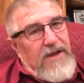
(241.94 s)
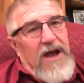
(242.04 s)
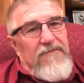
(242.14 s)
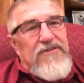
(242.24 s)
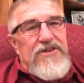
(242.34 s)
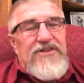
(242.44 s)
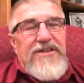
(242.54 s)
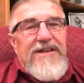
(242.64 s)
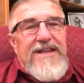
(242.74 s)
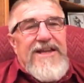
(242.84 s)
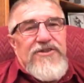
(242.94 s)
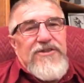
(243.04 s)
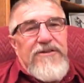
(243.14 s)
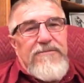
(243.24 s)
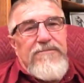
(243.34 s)
Obviously, that's
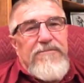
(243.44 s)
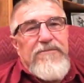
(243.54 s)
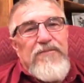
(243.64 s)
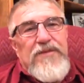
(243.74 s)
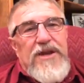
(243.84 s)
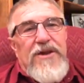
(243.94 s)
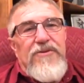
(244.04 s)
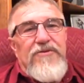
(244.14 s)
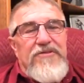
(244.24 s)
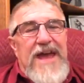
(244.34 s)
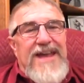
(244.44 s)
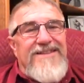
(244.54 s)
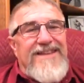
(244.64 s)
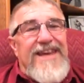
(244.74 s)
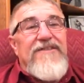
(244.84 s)
the, you know,
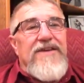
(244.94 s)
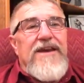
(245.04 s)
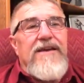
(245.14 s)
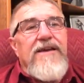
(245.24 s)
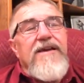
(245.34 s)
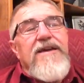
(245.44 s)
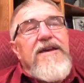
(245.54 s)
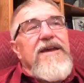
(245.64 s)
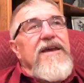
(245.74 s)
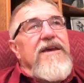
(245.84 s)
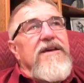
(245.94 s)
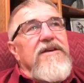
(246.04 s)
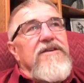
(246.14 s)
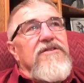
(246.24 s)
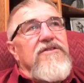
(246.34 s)
thanksgiving
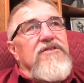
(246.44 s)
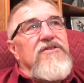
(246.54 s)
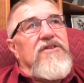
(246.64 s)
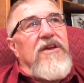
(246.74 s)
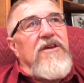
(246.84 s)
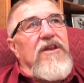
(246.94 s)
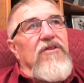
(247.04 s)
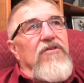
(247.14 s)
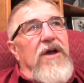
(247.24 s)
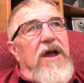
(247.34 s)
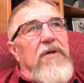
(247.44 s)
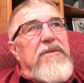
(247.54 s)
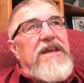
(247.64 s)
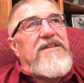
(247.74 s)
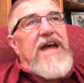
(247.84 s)
is, uh, you know, how
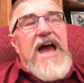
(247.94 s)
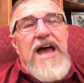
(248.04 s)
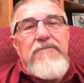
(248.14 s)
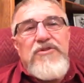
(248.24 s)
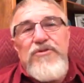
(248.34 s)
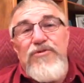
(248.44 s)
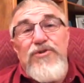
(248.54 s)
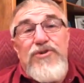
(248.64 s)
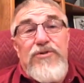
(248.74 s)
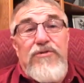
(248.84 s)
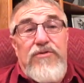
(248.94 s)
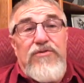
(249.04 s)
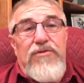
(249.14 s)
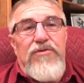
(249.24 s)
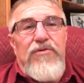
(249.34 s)
many times through the,
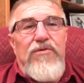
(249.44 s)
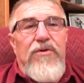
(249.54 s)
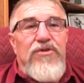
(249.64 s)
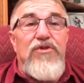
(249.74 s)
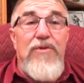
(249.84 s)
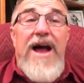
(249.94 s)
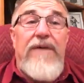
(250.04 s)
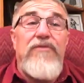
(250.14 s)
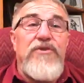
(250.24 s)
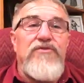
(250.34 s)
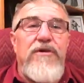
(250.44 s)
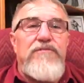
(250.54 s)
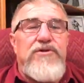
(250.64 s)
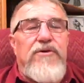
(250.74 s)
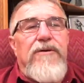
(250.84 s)
through, throughout the
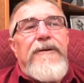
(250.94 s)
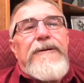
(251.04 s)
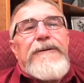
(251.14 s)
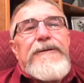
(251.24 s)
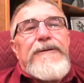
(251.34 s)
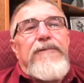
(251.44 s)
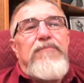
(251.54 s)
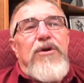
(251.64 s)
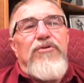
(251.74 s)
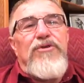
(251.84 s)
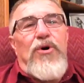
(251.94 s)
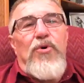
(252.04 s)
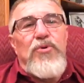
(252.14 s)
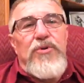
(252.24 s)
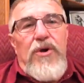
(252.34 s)
scripture, both
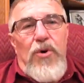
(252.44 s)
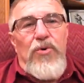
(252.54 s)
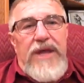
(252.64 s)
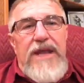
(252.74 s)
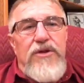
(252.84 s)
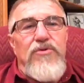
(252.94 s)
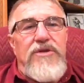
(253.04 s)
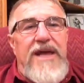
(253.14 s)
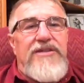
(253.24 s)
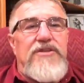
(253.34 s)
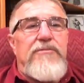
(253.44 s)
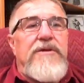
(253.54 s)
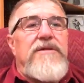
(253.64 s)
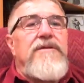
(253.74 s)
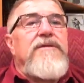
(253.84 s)
Old, Old and New
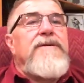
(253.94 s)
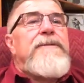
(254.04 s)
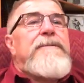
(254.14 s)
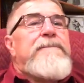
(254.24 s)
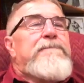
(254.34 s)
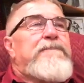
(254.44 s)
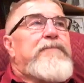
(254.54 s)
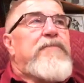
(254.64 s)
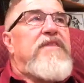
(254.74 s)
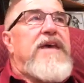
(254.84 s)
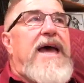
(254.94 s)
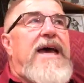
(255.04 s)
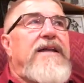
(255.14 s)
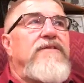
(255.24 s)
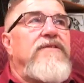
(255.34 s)
Testament,
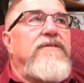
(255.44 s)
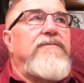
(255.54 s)
that